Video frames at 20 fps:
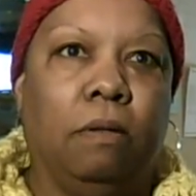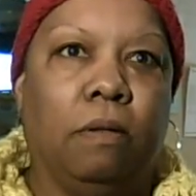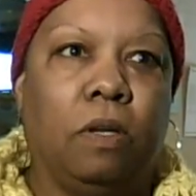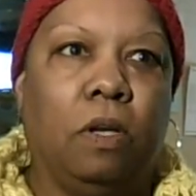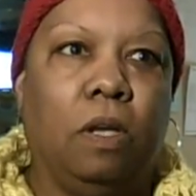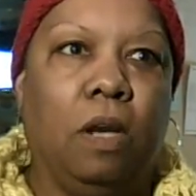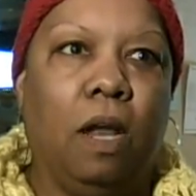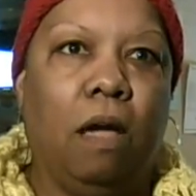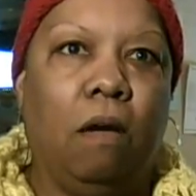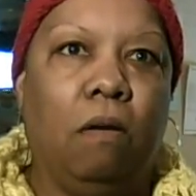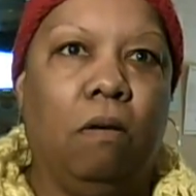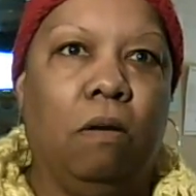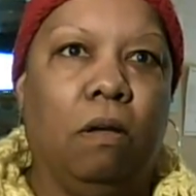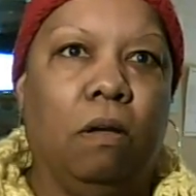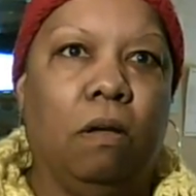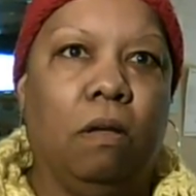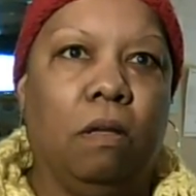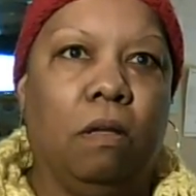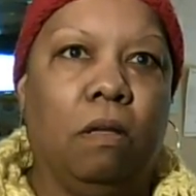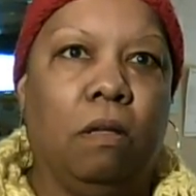You know,
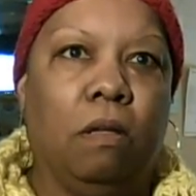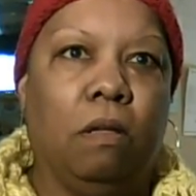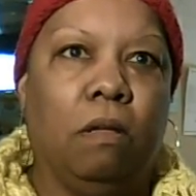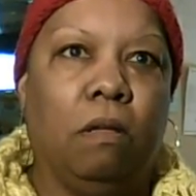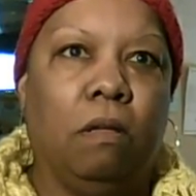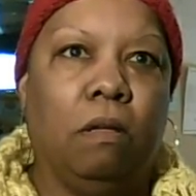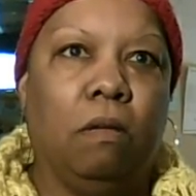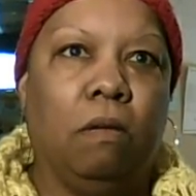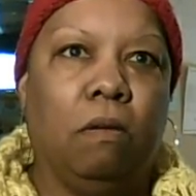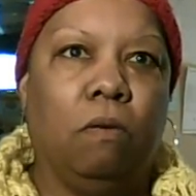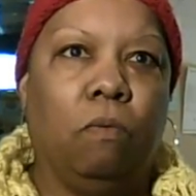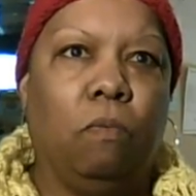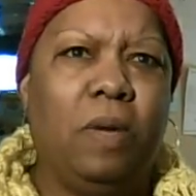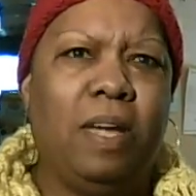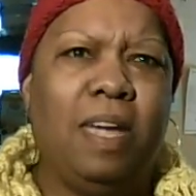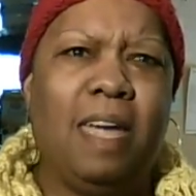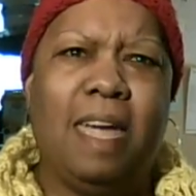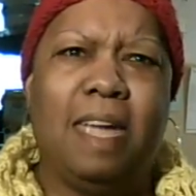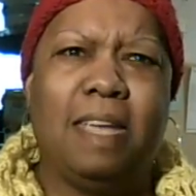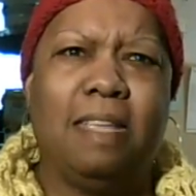we
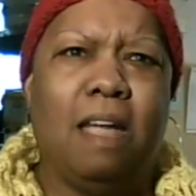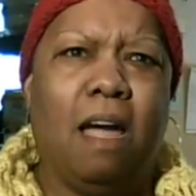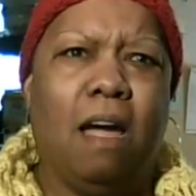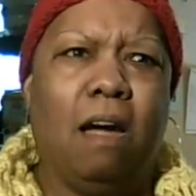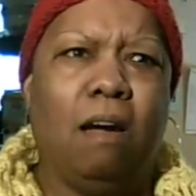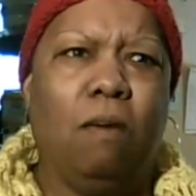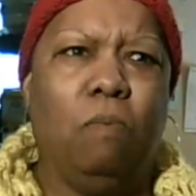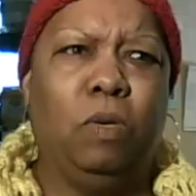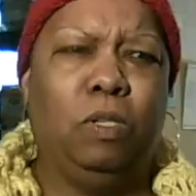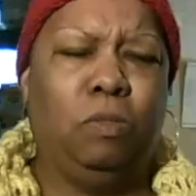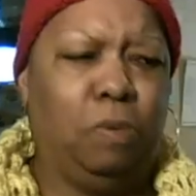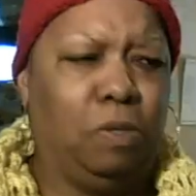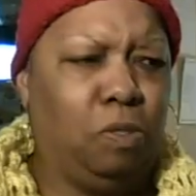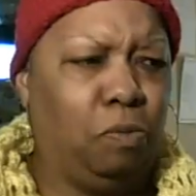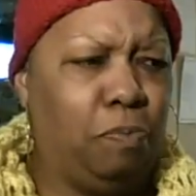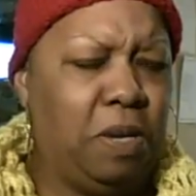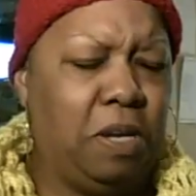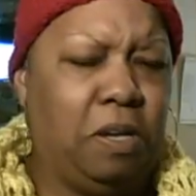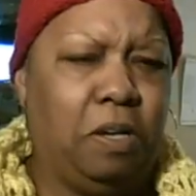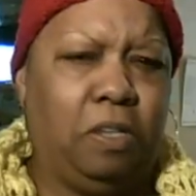can't knock them. We're supposed
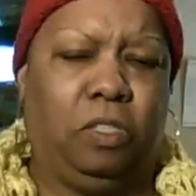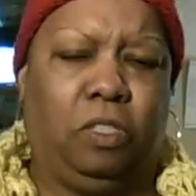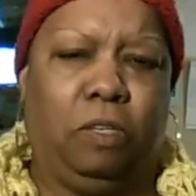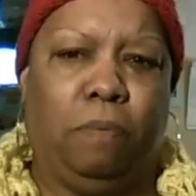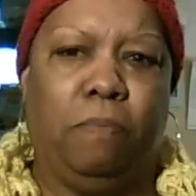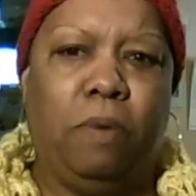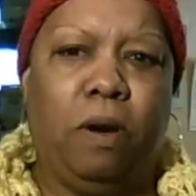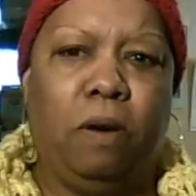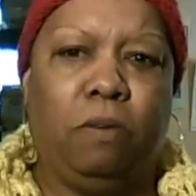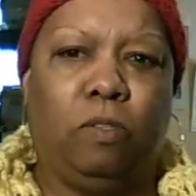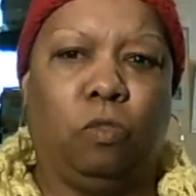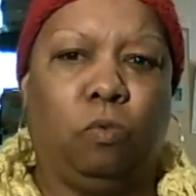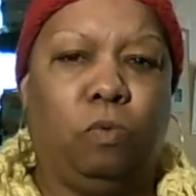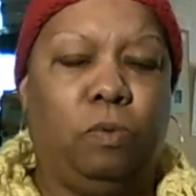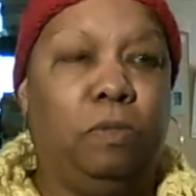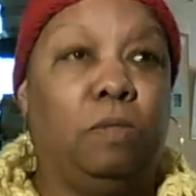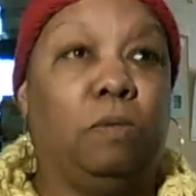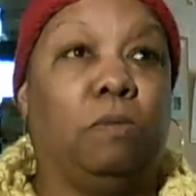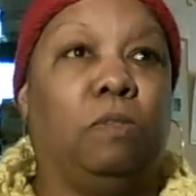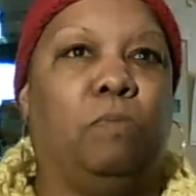to be good Samaritans.
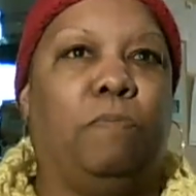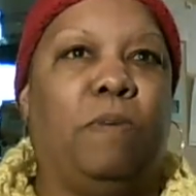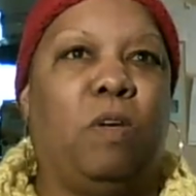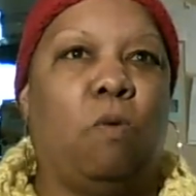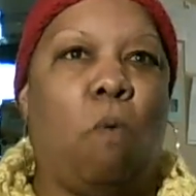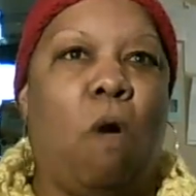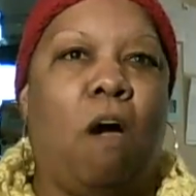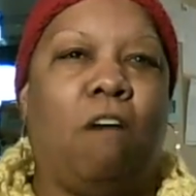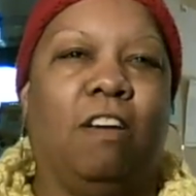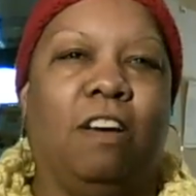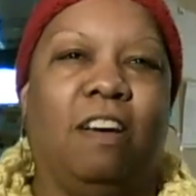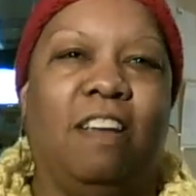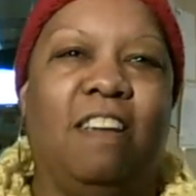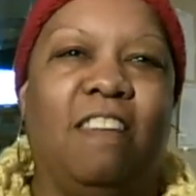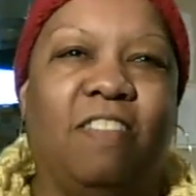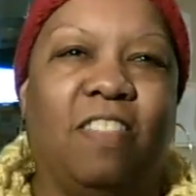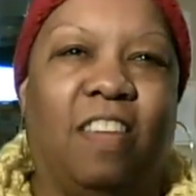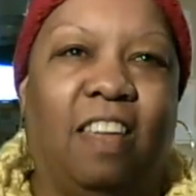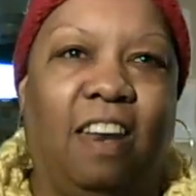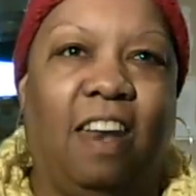We're supposed to be walking
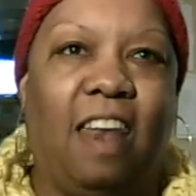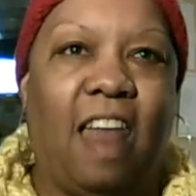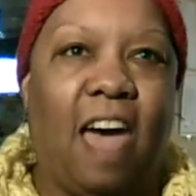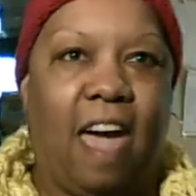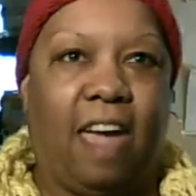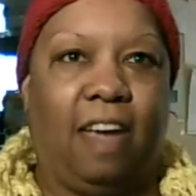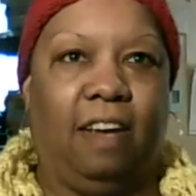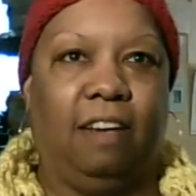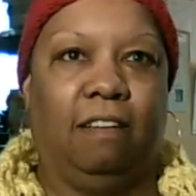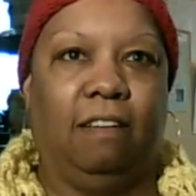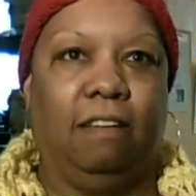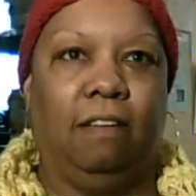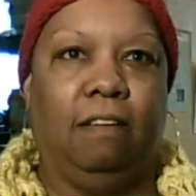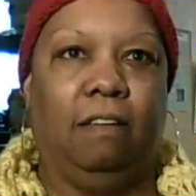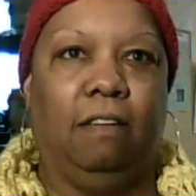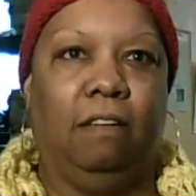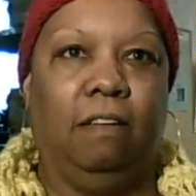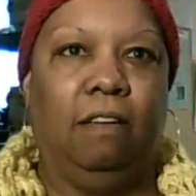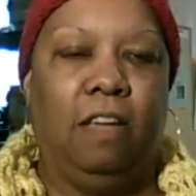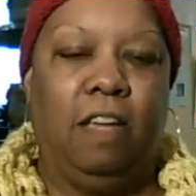in the light.
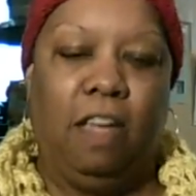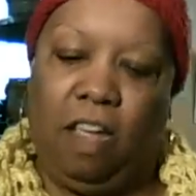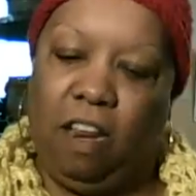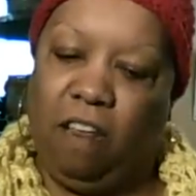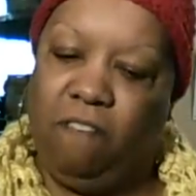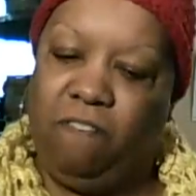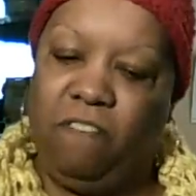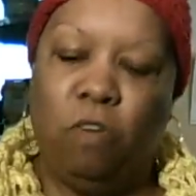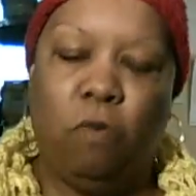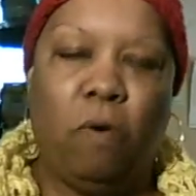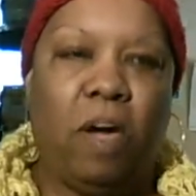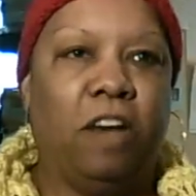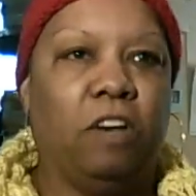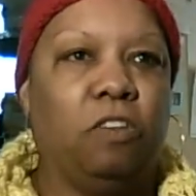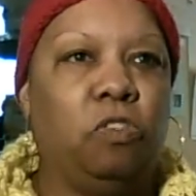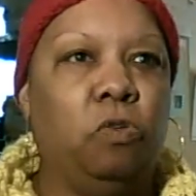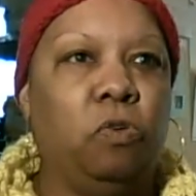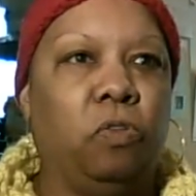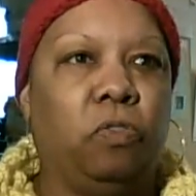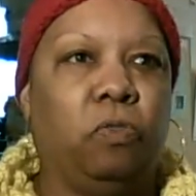And if you out
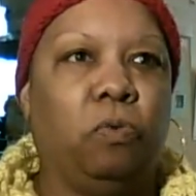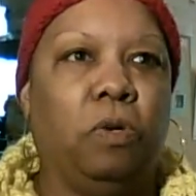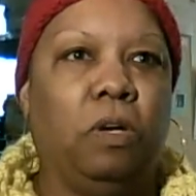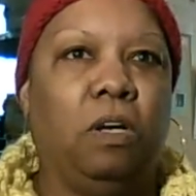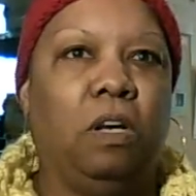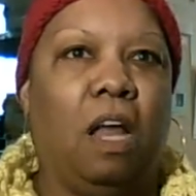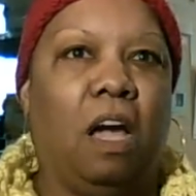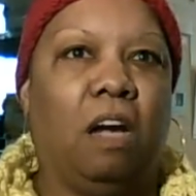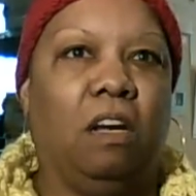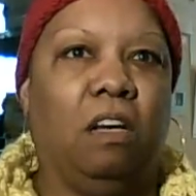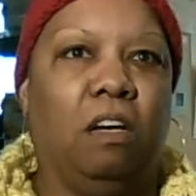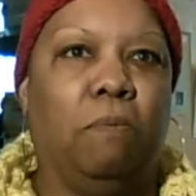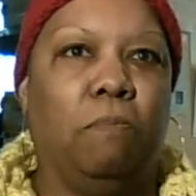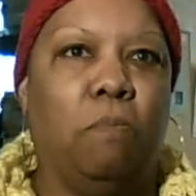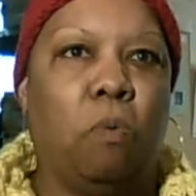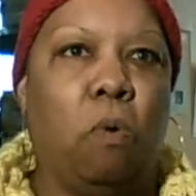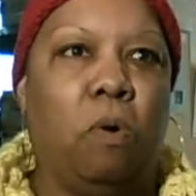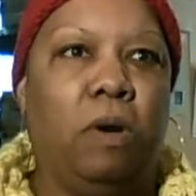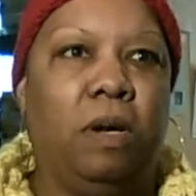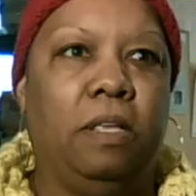at 2 or 3 o'clock in the
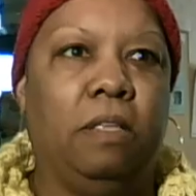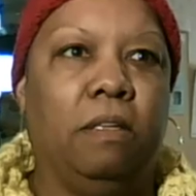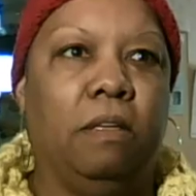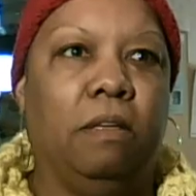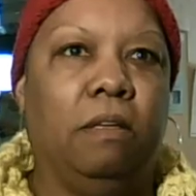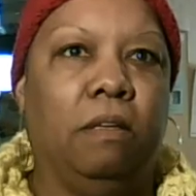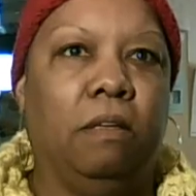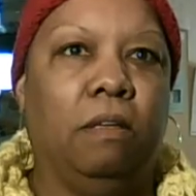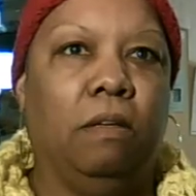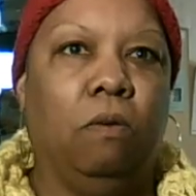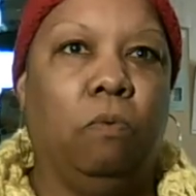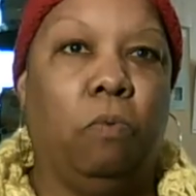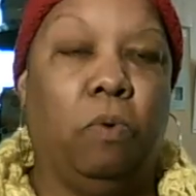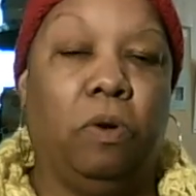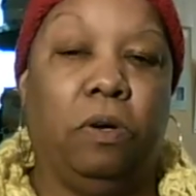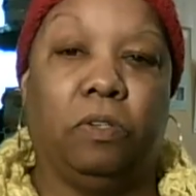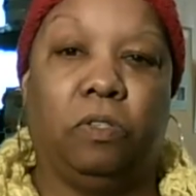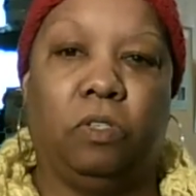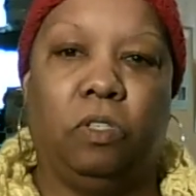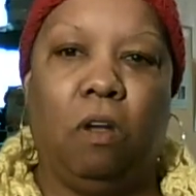morning where
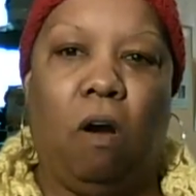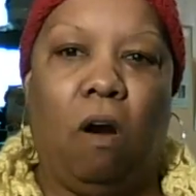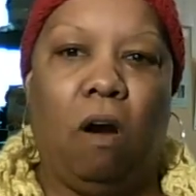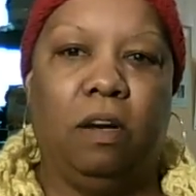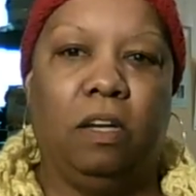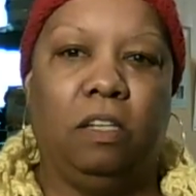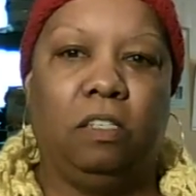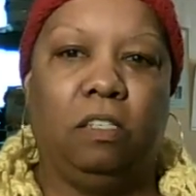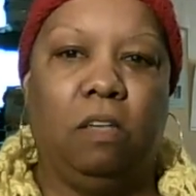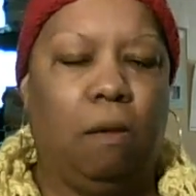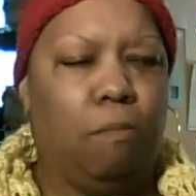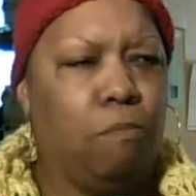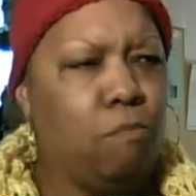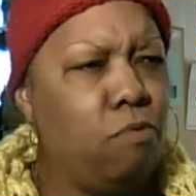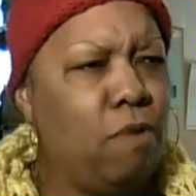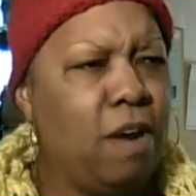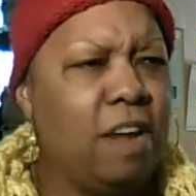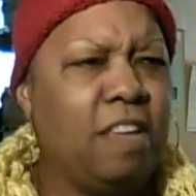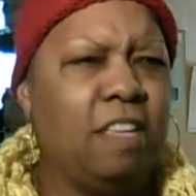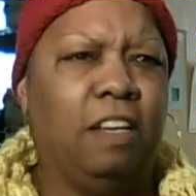there's darkness,
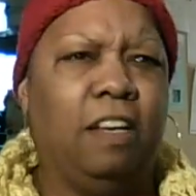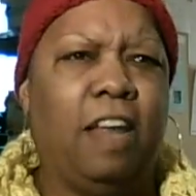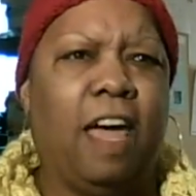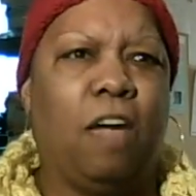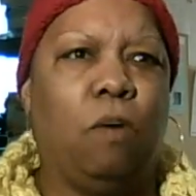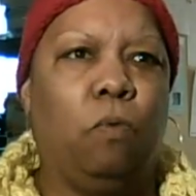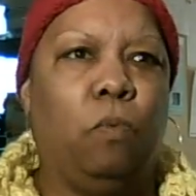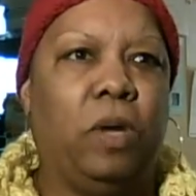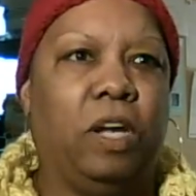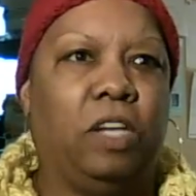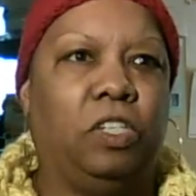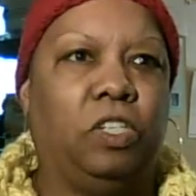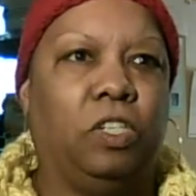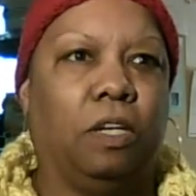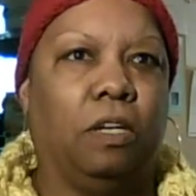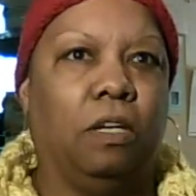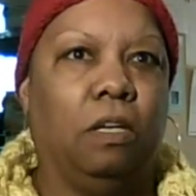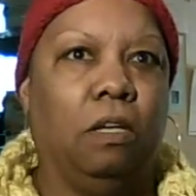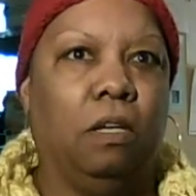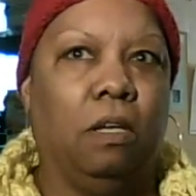bring the light with
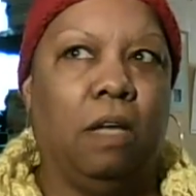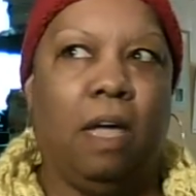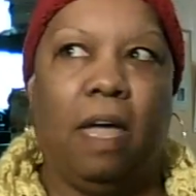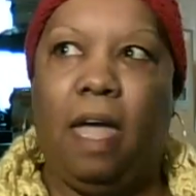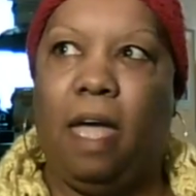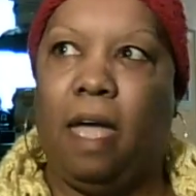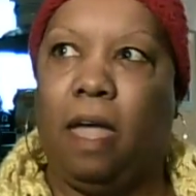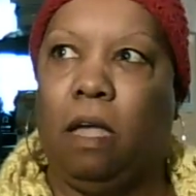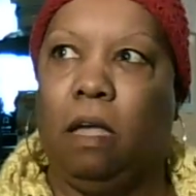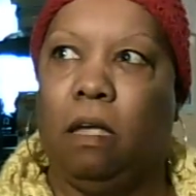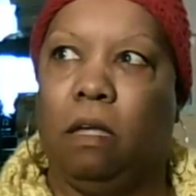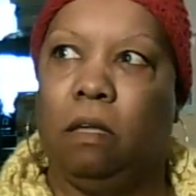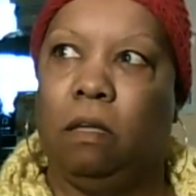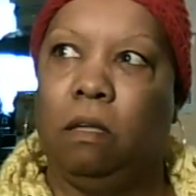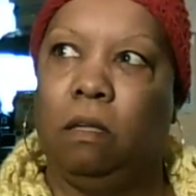you. Hey,